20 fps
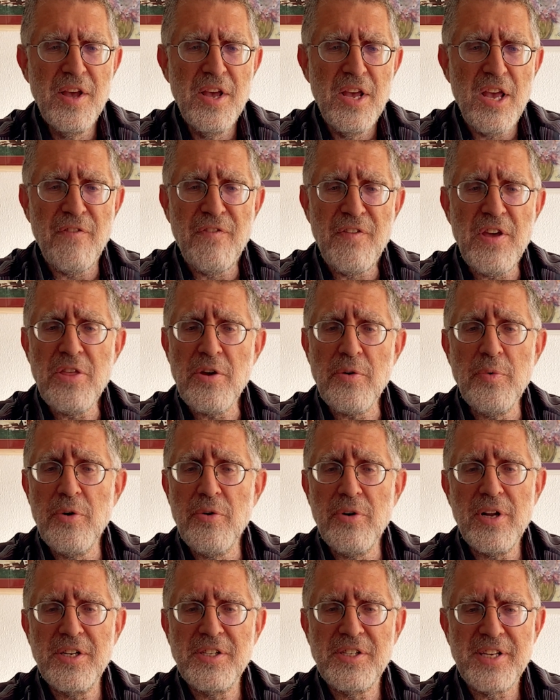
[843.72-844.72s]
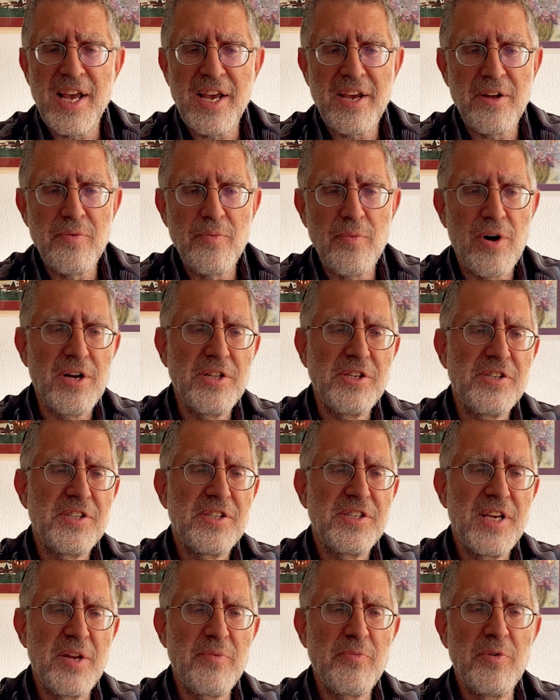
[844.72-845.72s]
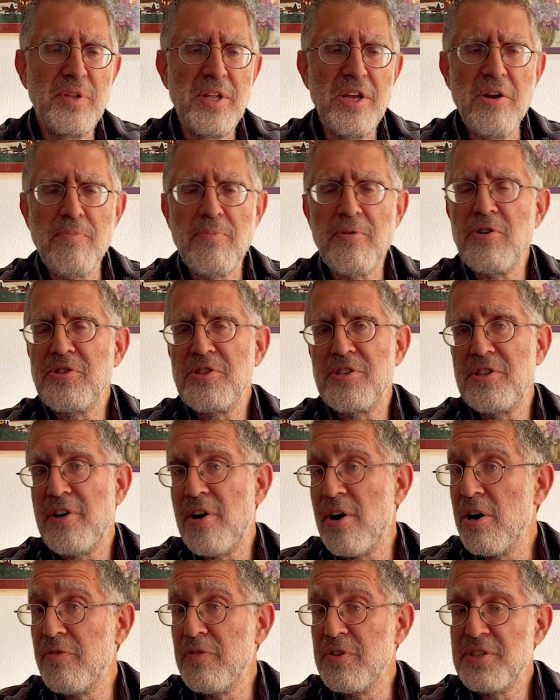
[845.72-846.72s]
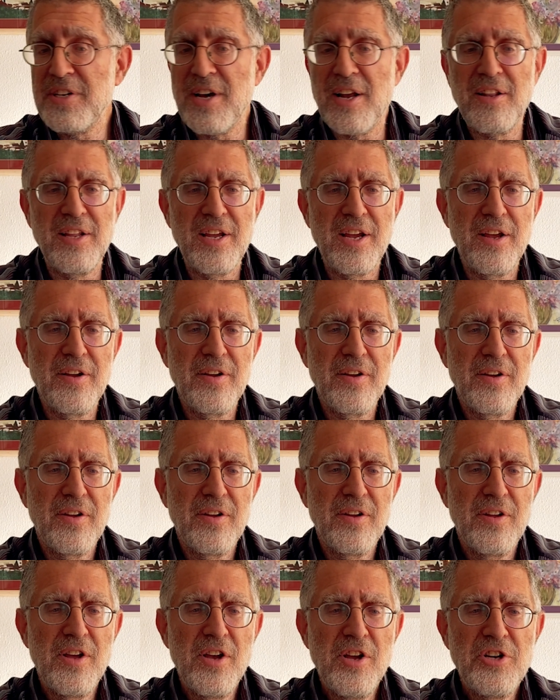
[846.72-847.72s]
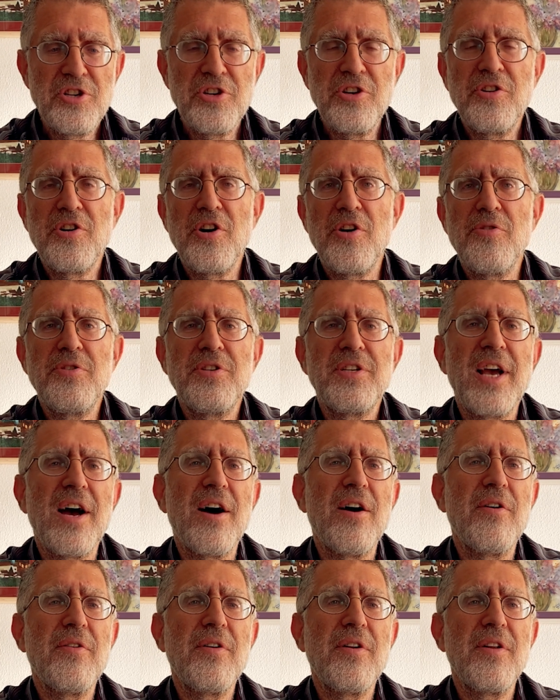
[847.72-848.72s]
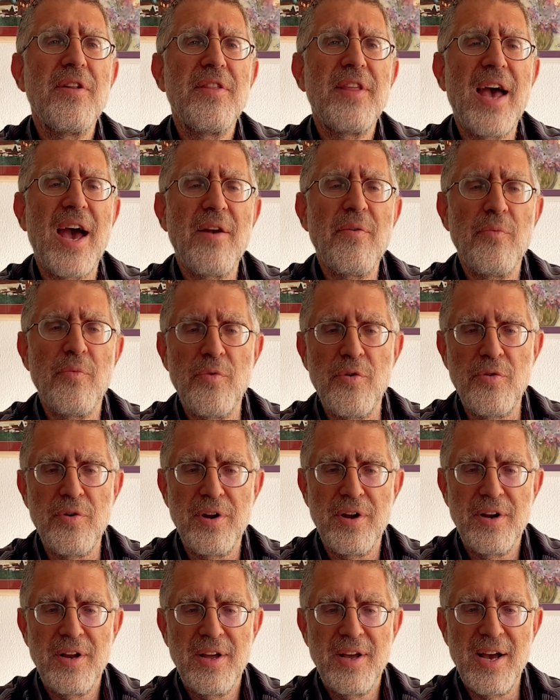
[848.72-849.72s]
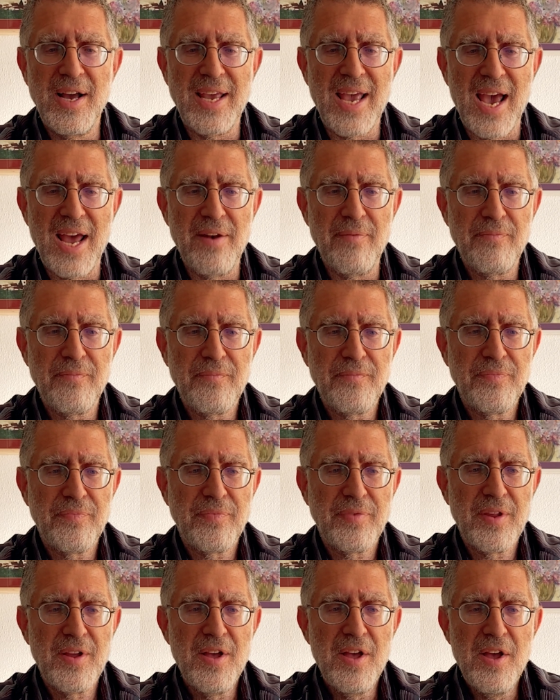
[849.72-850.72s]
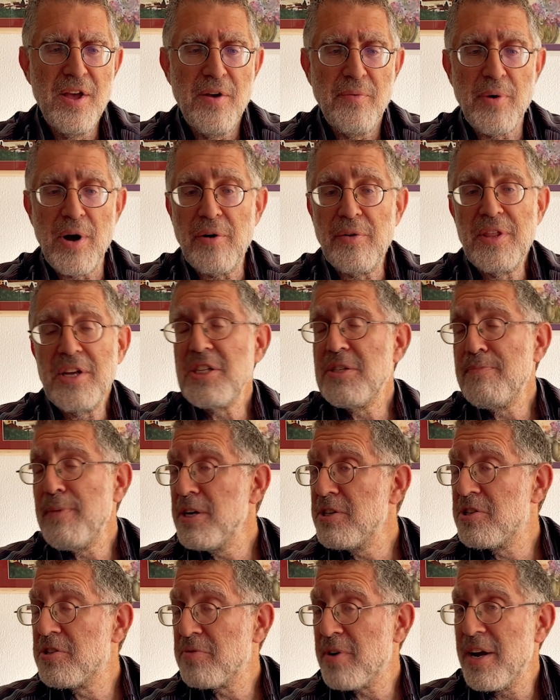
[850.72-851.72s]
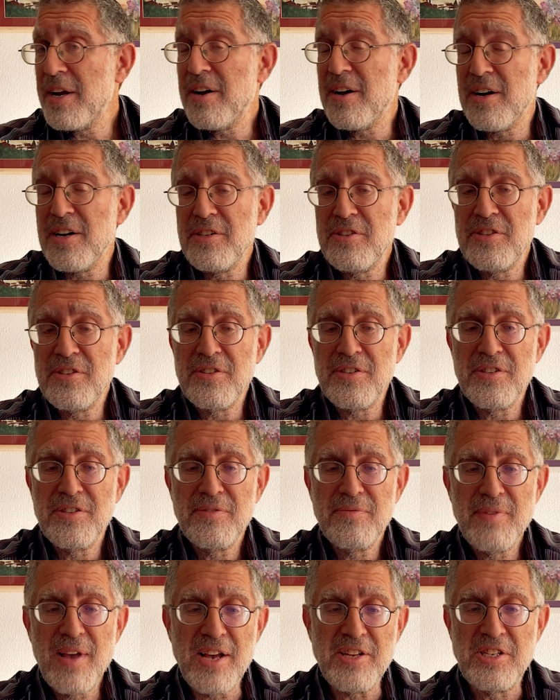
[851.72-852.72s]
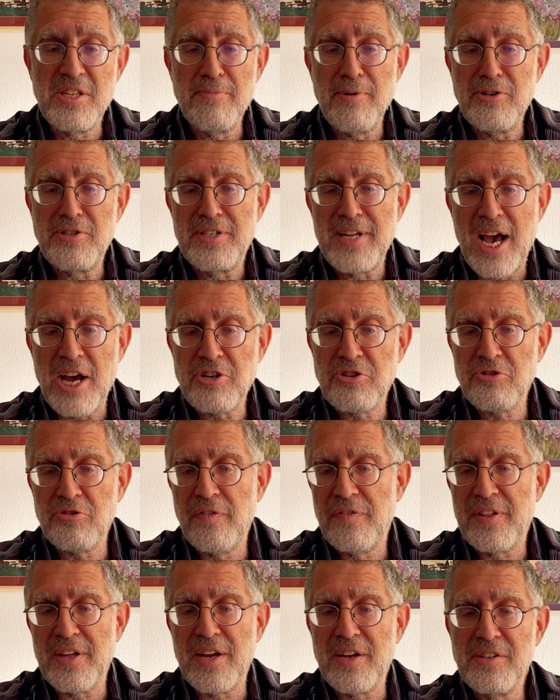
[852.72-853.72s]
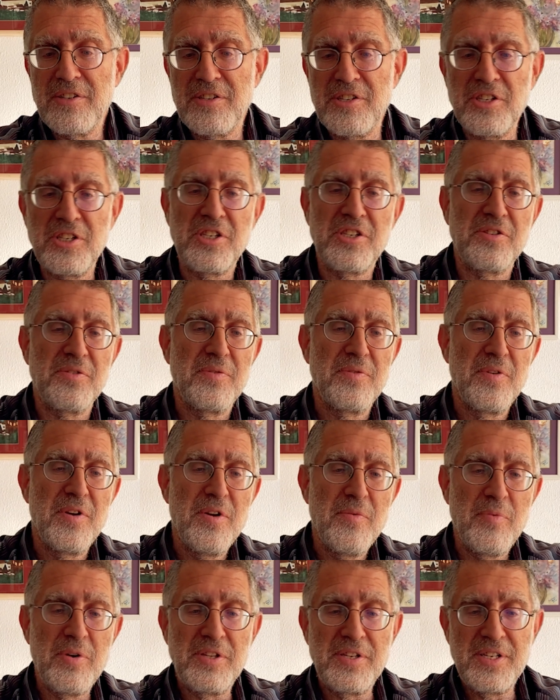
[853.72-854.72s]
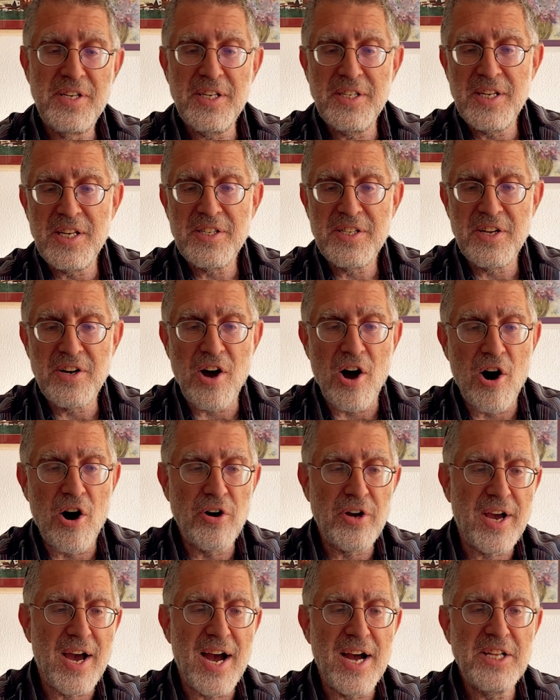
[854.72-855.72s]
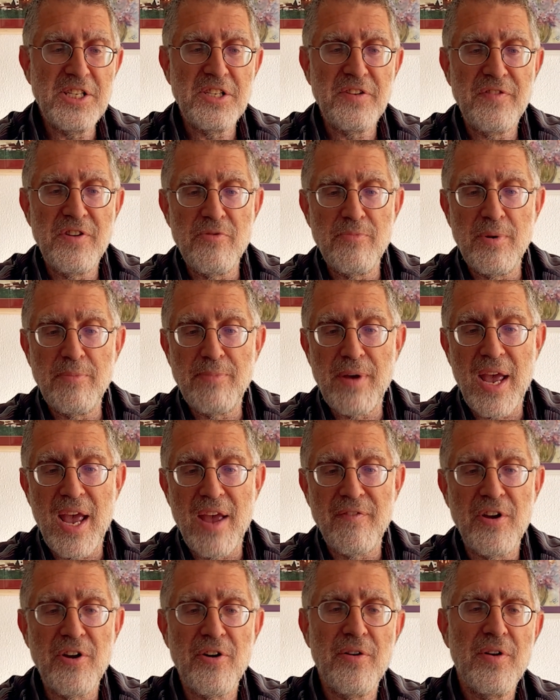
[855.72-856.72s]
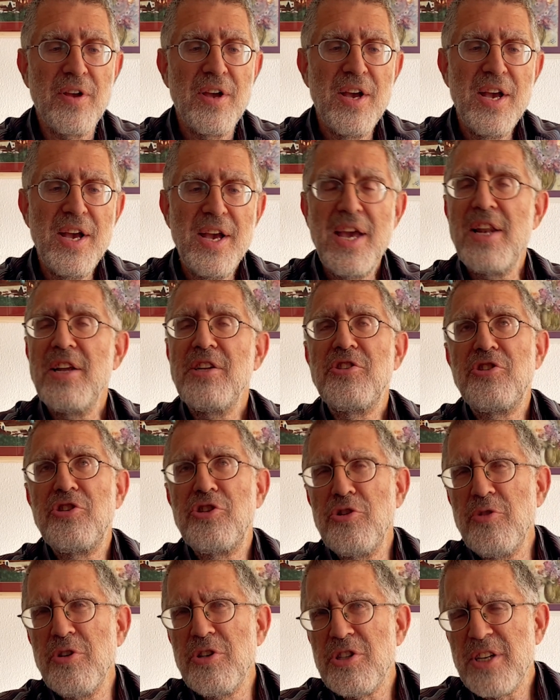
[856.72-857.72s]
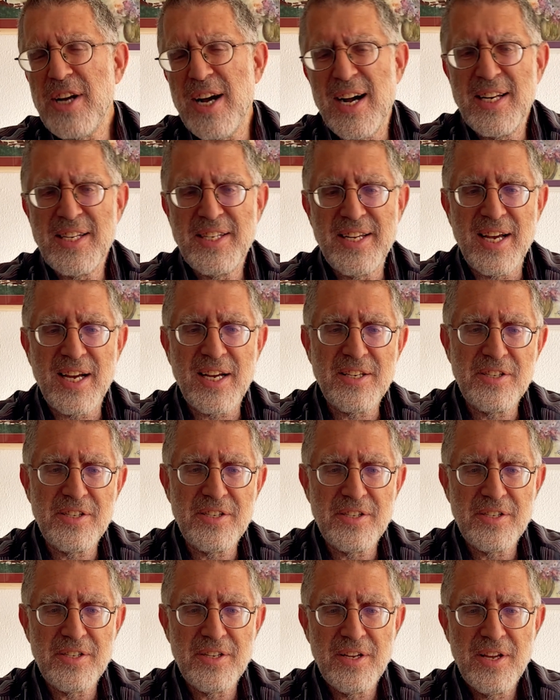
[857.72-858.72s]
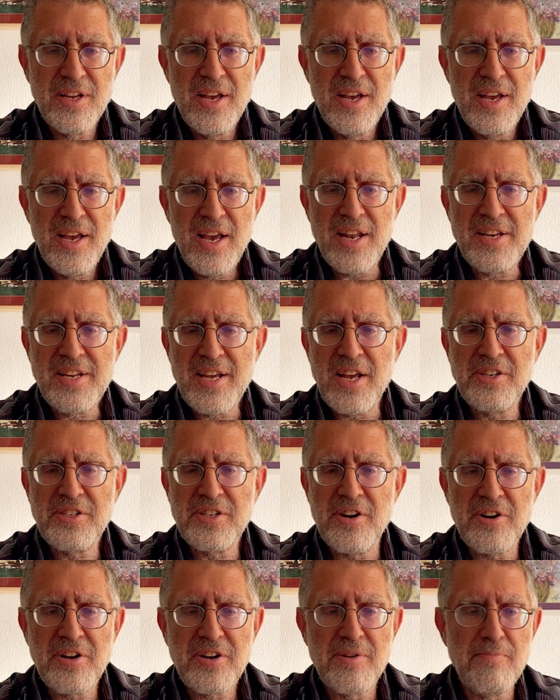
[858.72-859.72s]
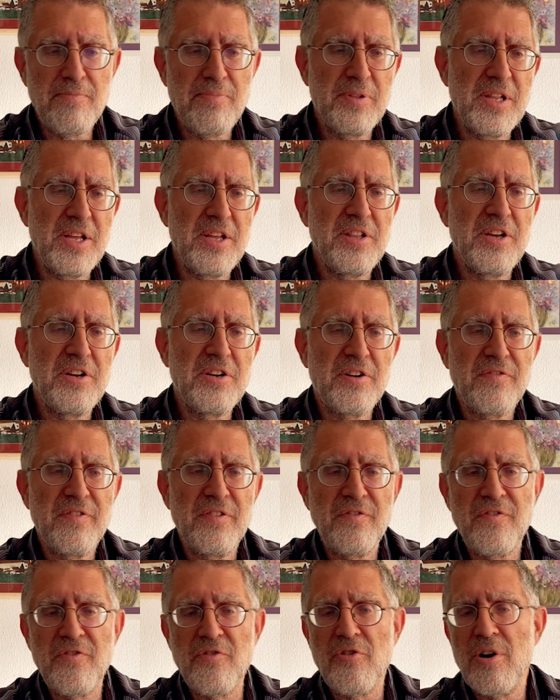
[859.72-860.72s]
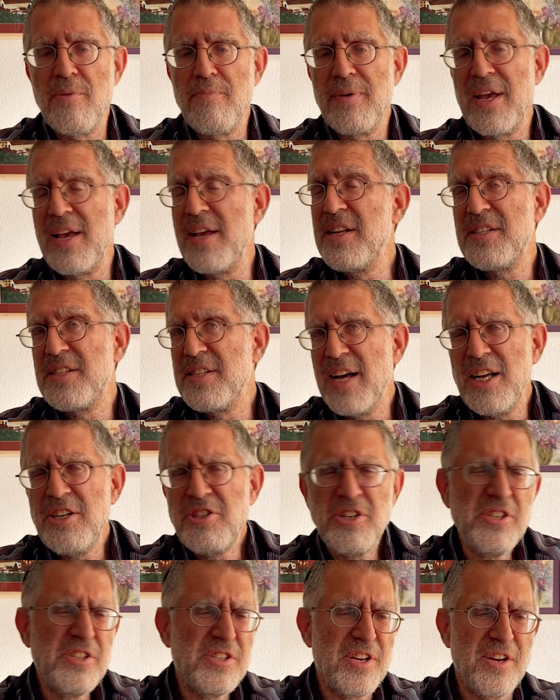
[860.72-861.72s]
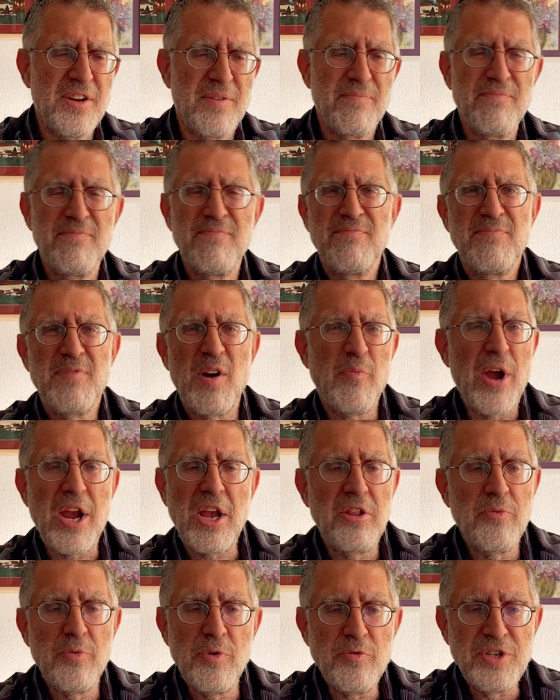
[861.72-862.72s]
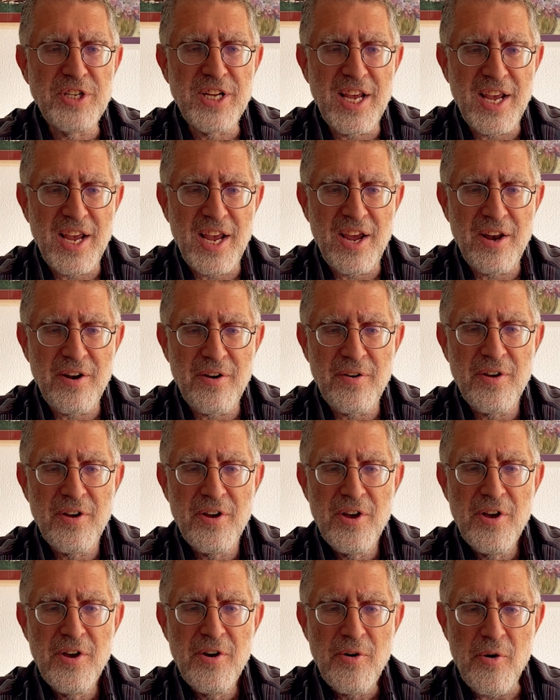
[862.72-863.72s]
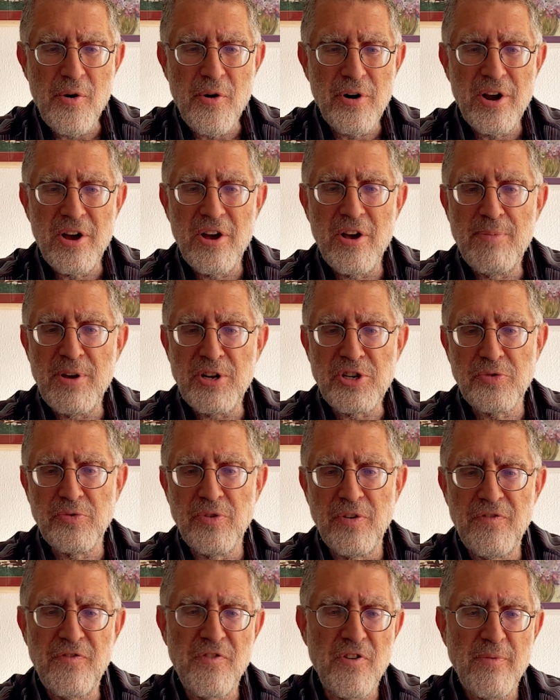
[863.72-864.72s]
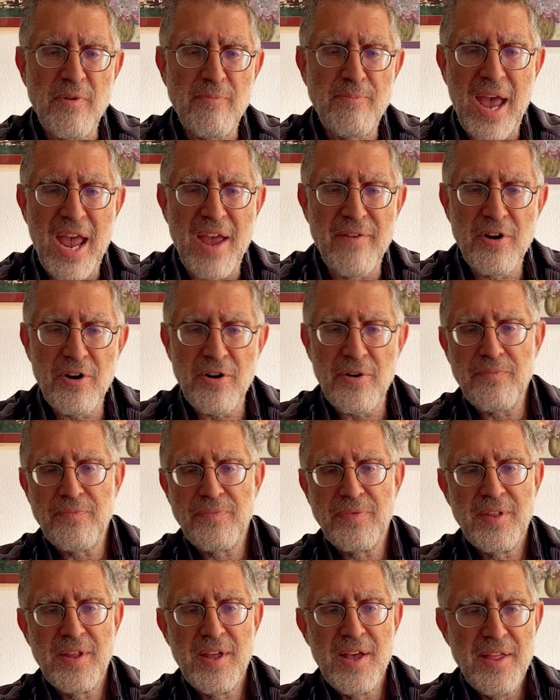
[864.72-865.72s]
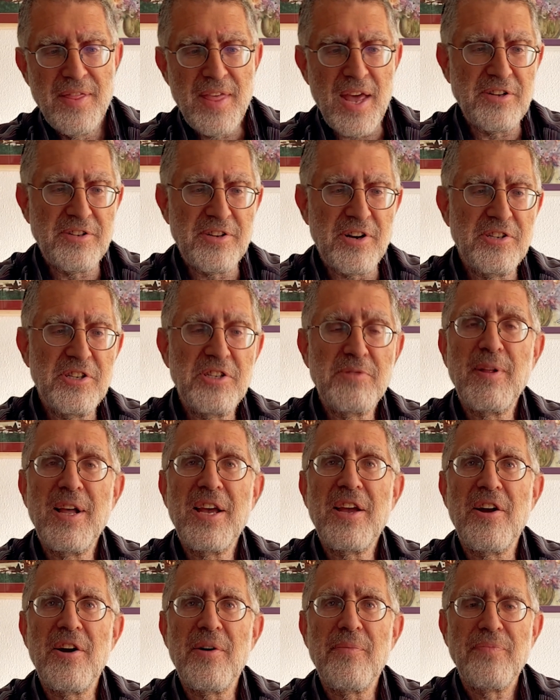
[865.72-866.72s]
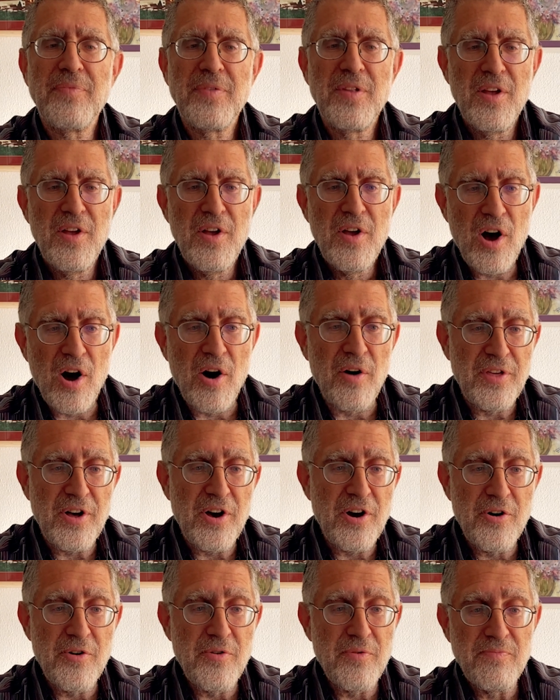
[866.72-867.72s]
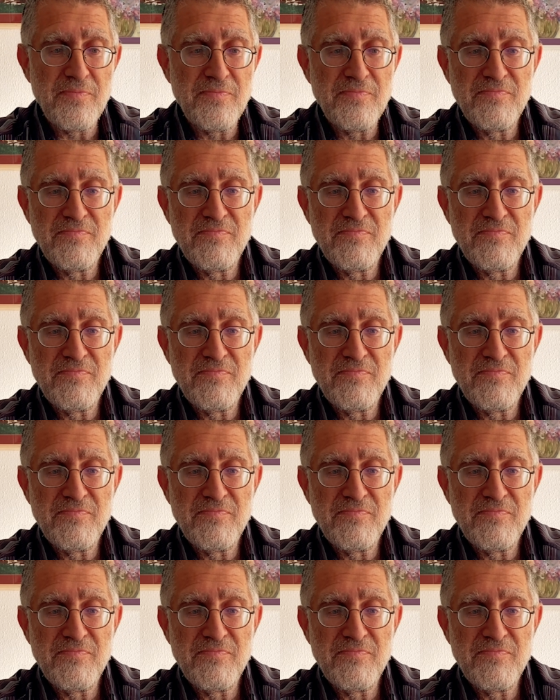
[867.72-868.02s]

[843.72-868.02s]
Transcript: If either route is taken once, it will lead a person, however subtly, to go down that route again. Well, this may strike us as the most natural thing, since we see this in all kinds of human behavior. In its Jewish context, it takes on a completely different form. It is not just a regular routine or a habitual form of behavior that is on display here. Although